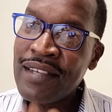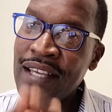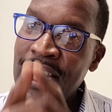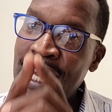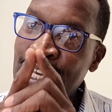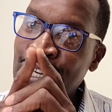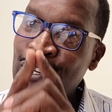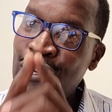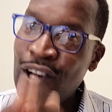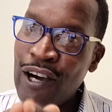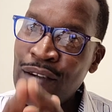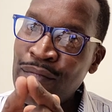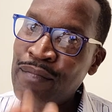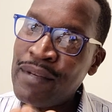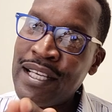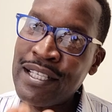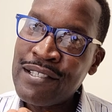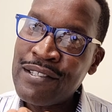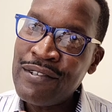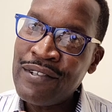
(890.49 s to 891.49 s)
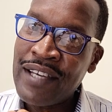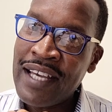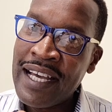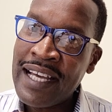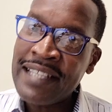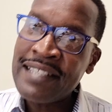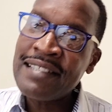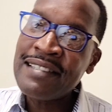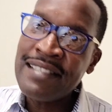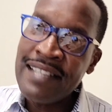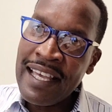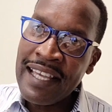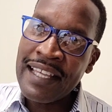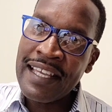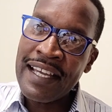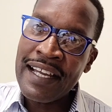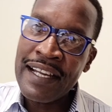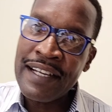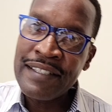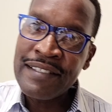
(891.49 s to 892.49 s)
And God bless you guys. Take
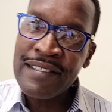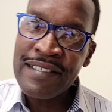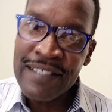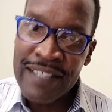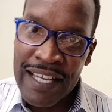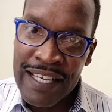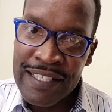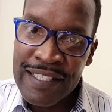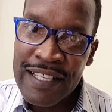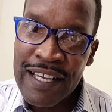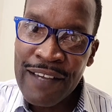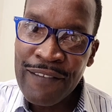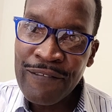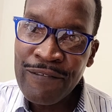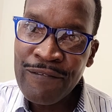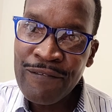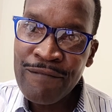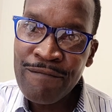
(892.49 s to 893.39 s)
care. Stay safe.